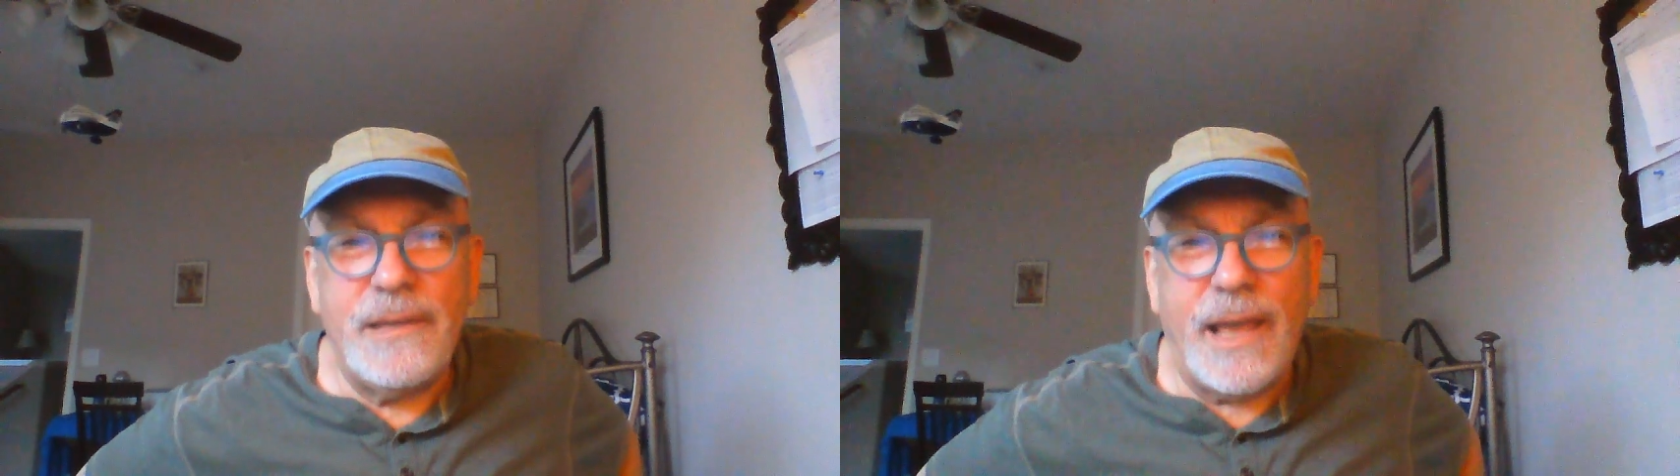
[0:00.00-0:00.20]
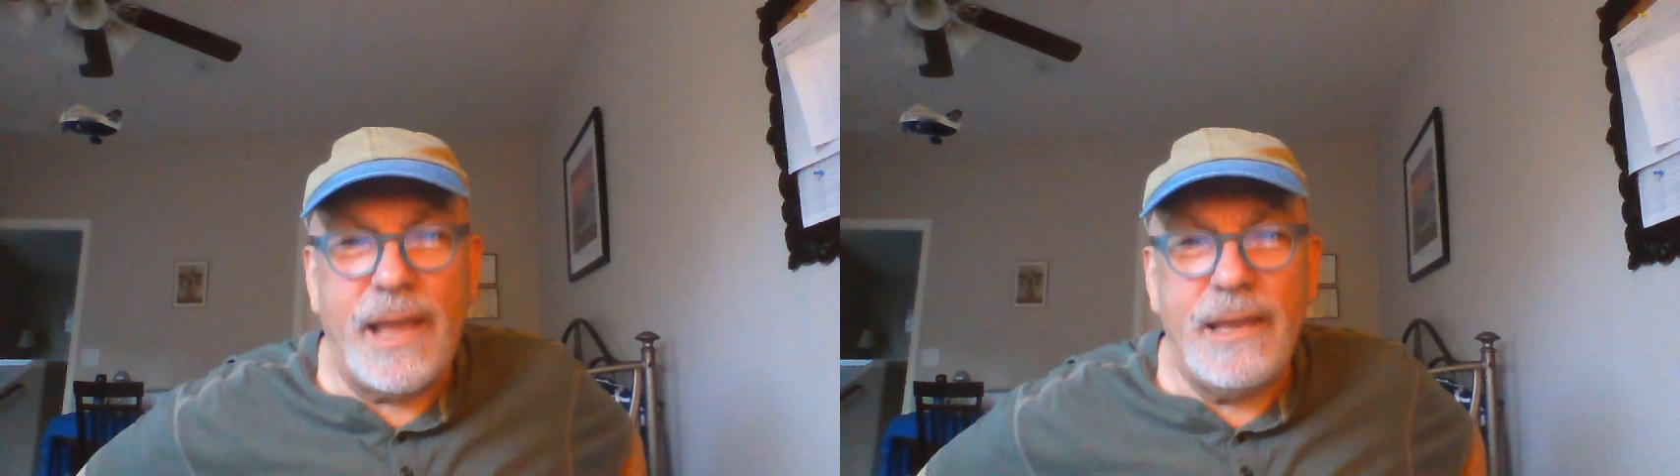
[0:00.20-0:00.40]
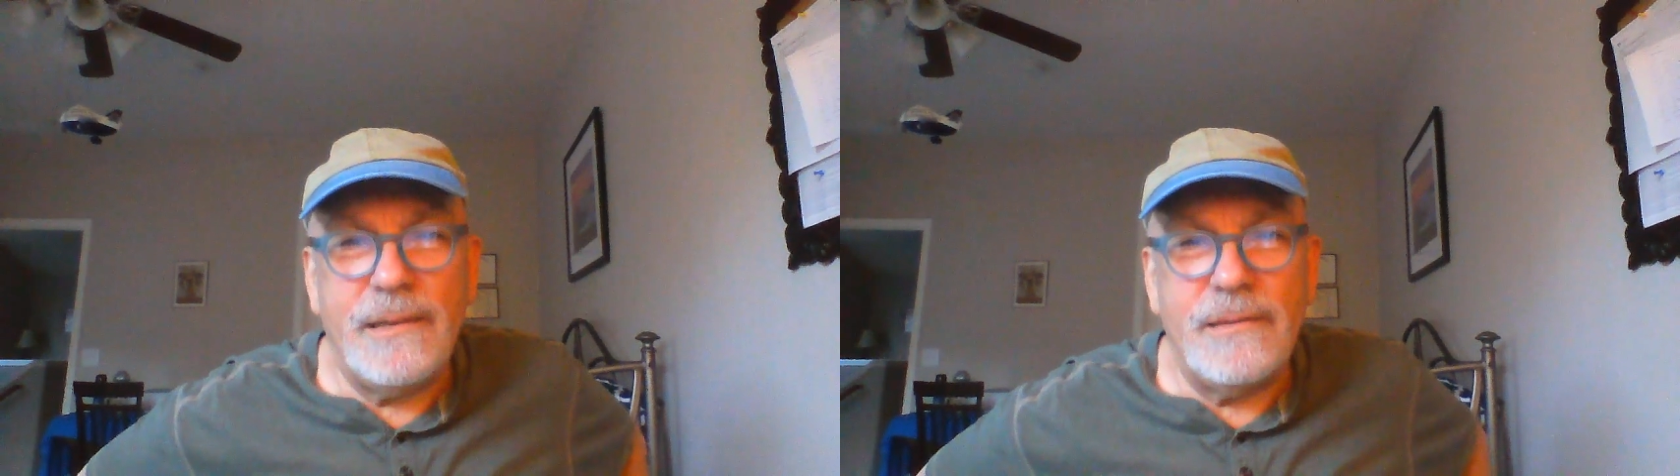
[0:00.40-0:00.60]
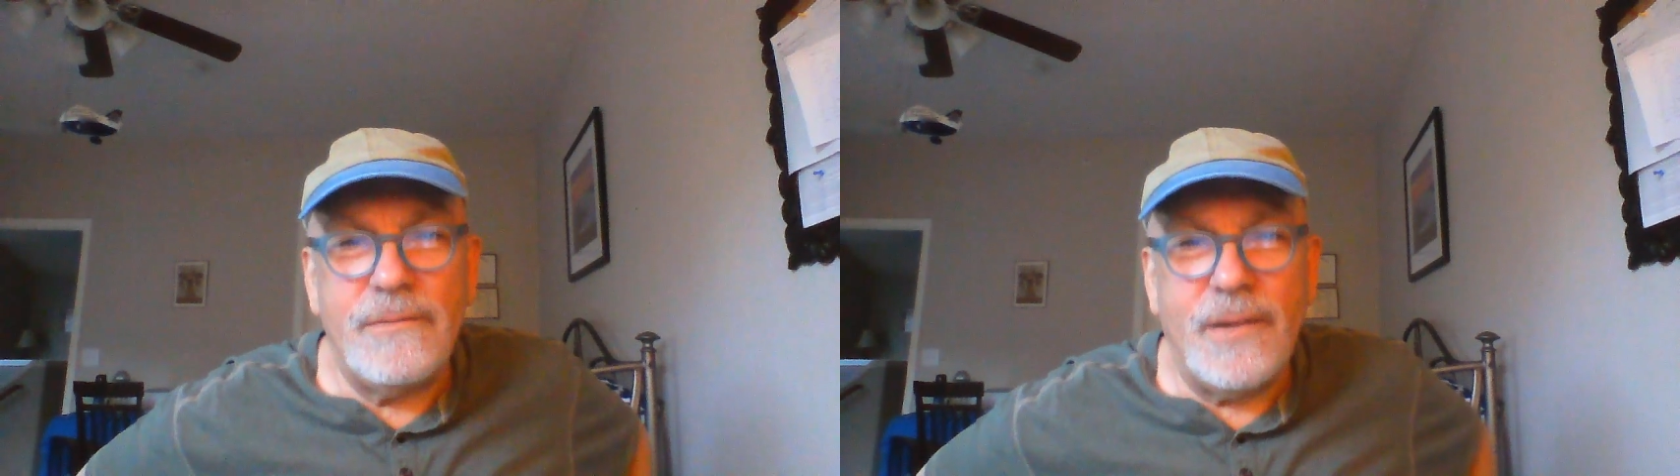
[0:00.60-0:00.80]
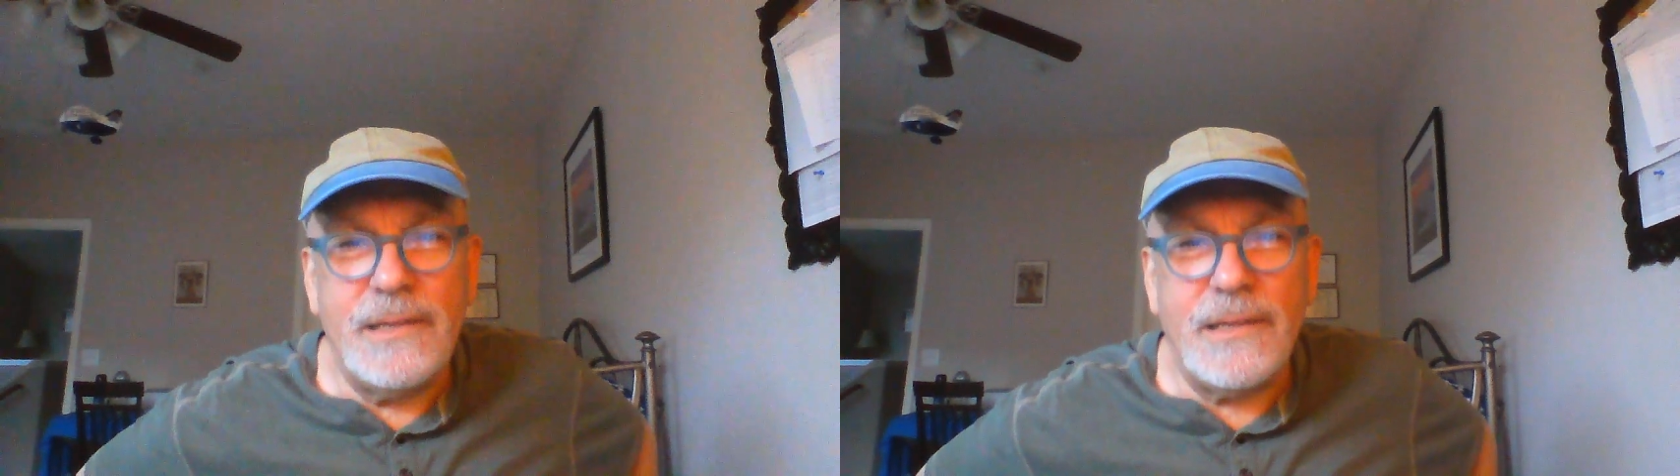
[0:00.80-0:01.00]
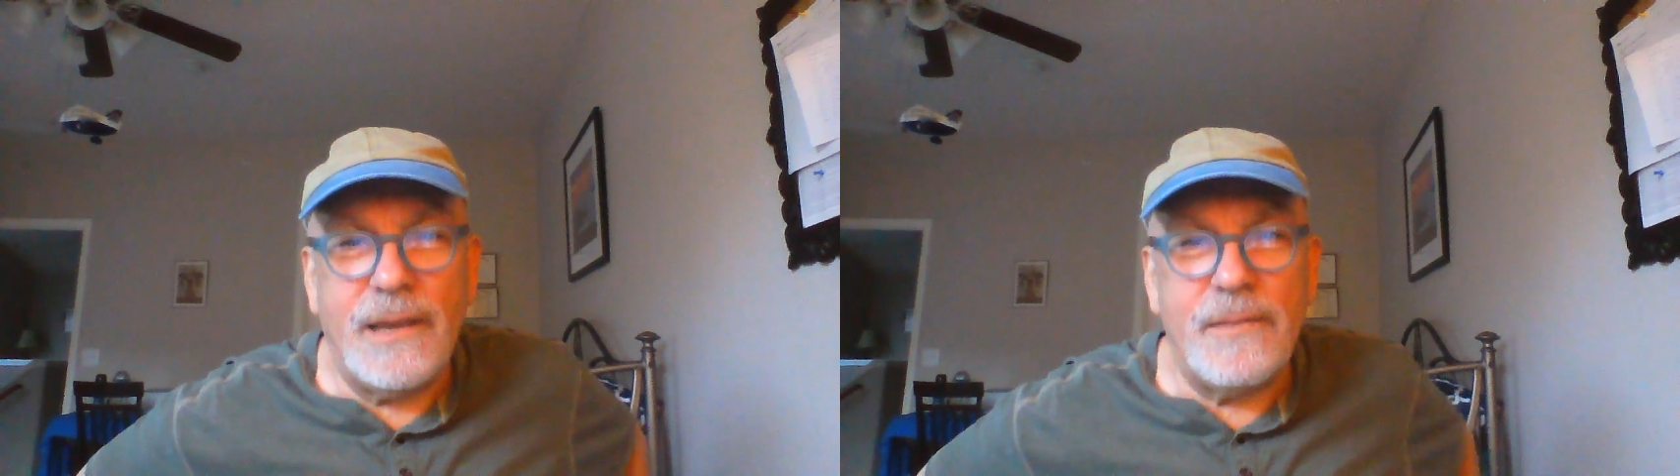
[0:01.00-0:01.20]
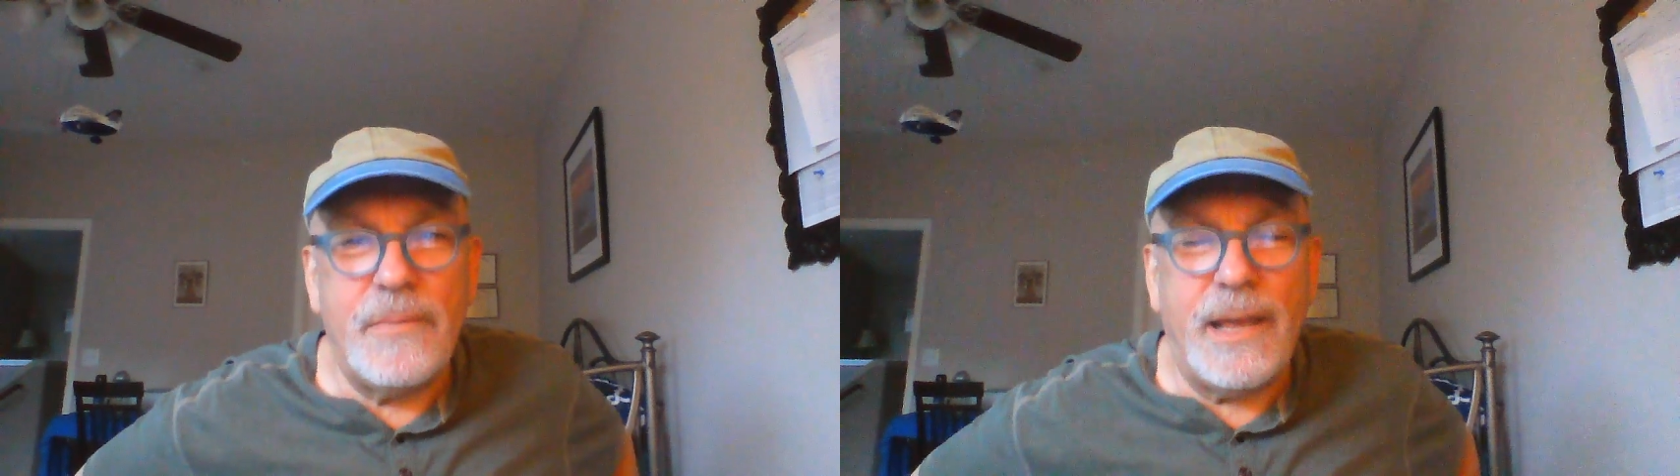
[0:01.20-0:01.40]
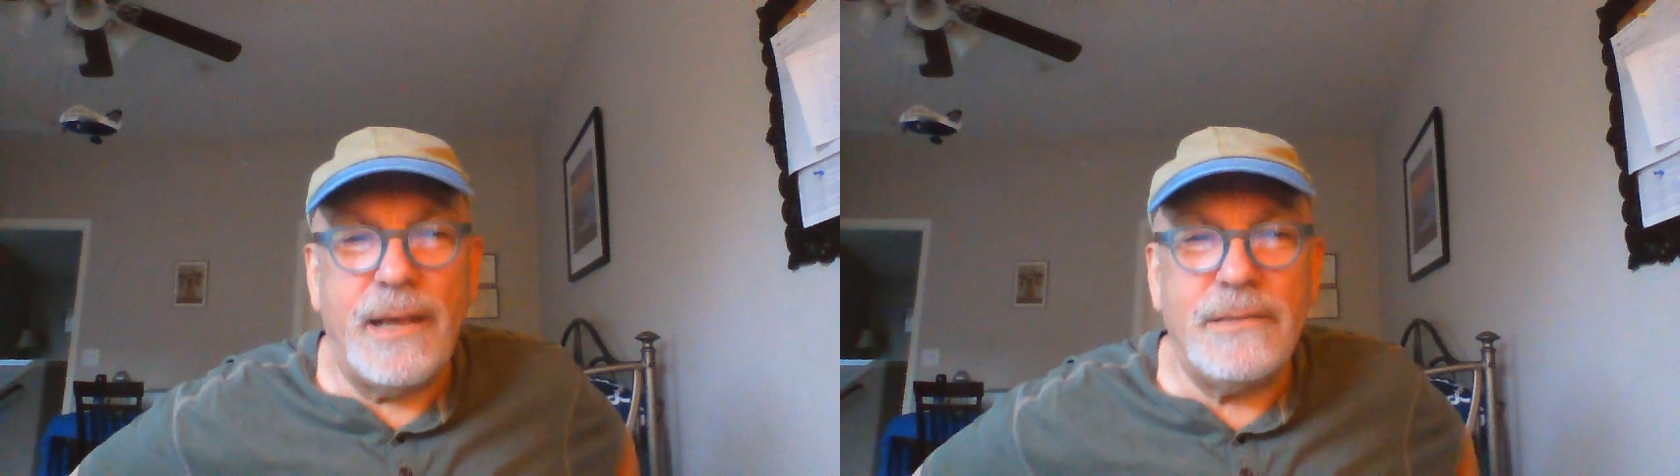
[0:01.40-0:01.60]
eight and weighs 100
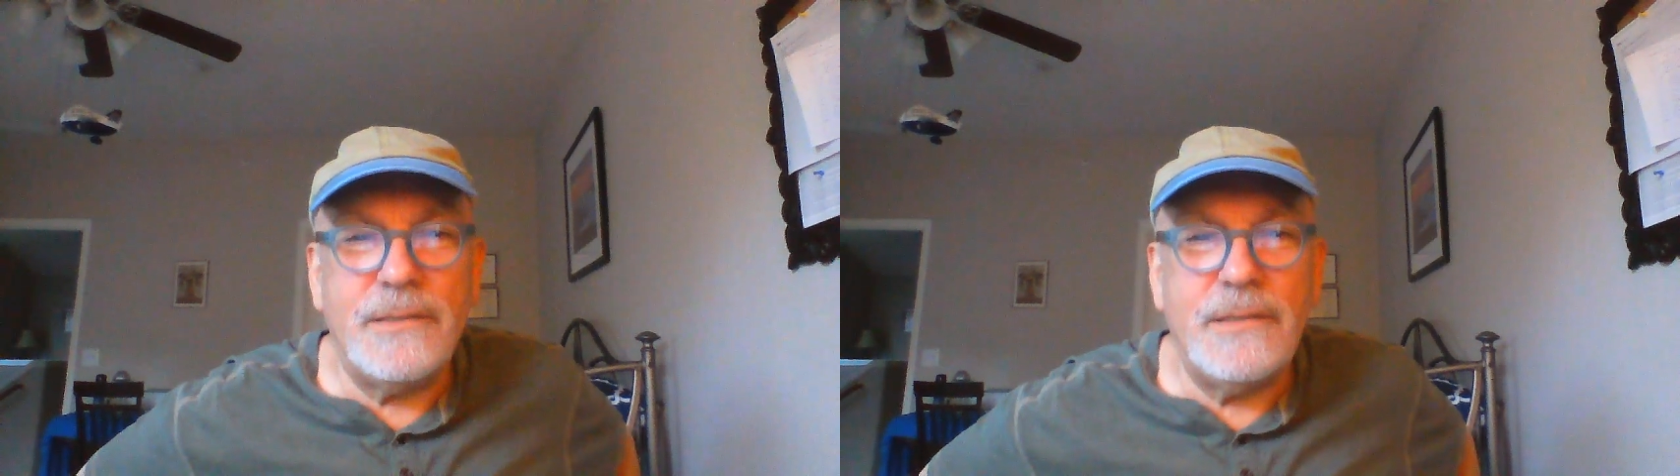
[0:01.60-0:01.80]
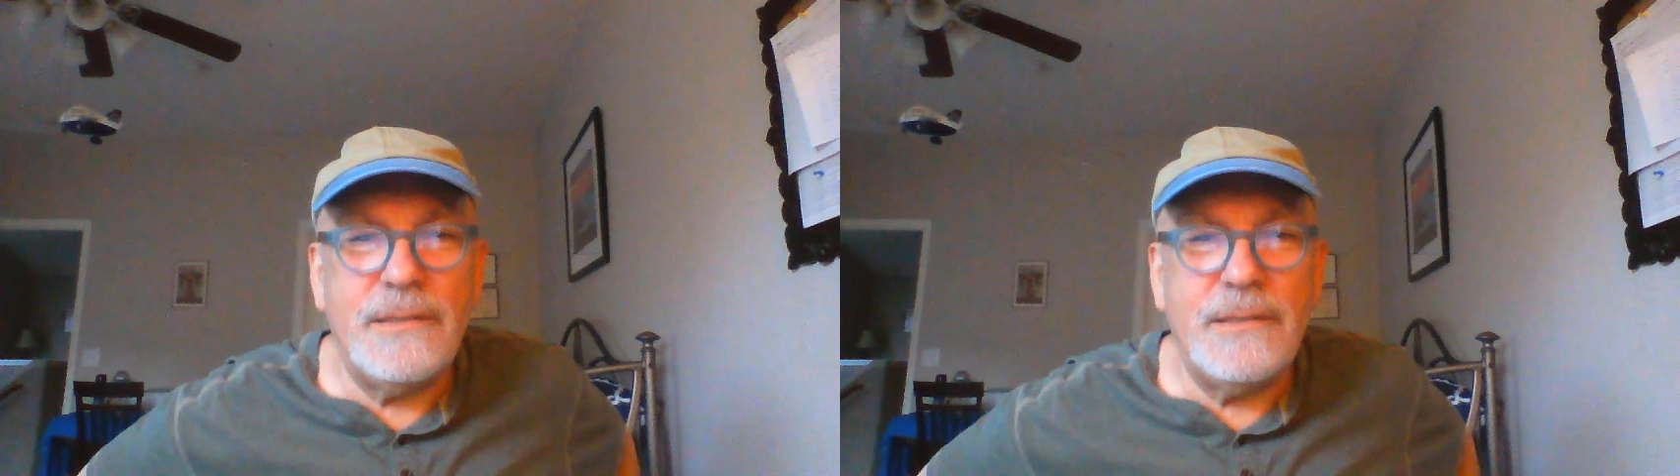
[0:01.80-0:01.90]
pounds.